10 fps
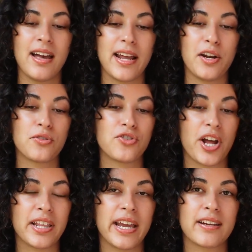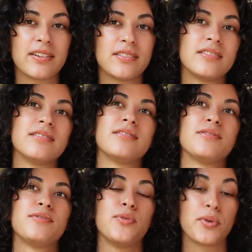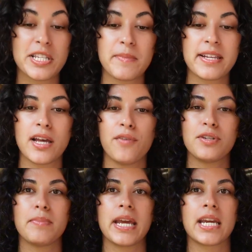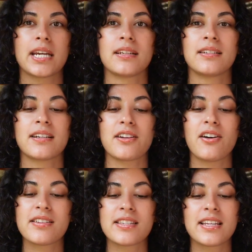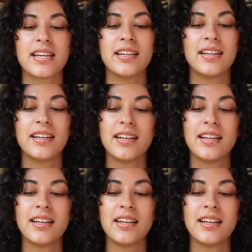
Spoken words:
and I don't try to force myself to bake, because honestly